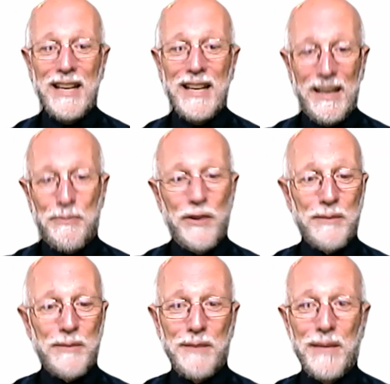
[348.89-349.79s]
And a point I'm
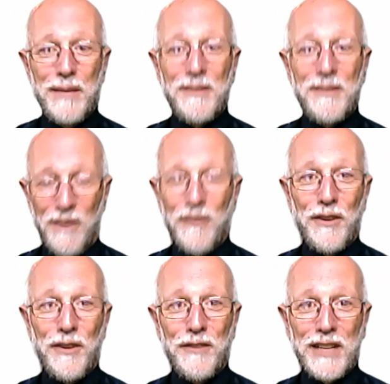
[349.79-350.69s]
going to make over and
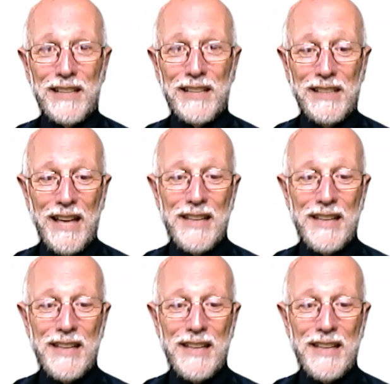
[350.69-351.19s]
over again today